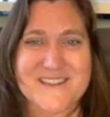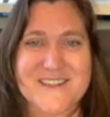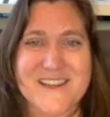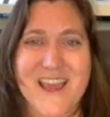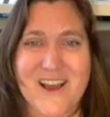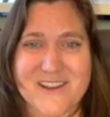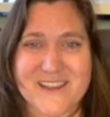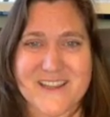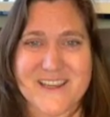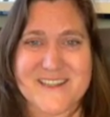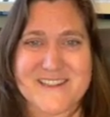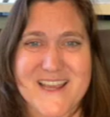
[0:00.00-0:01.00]
to
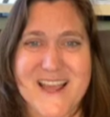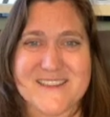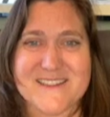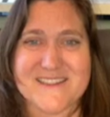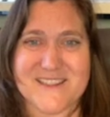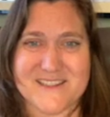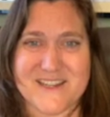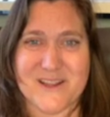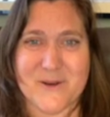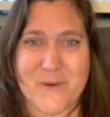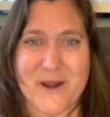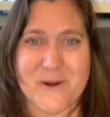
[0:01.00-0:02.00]
calculate taxes in
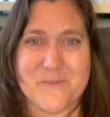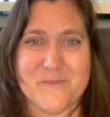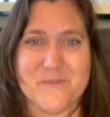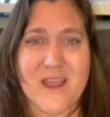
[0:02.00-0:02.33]
Delaware,